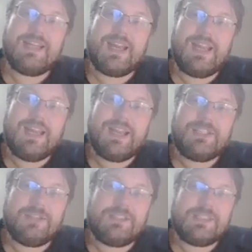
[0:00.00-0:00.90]
I
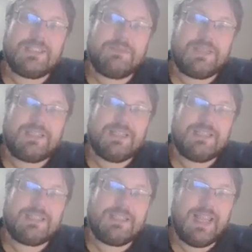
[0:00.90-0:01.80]
chose this,
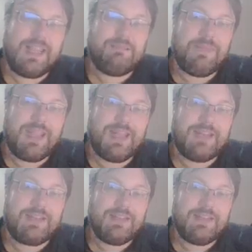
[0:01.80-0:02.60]
because the Hanged Man,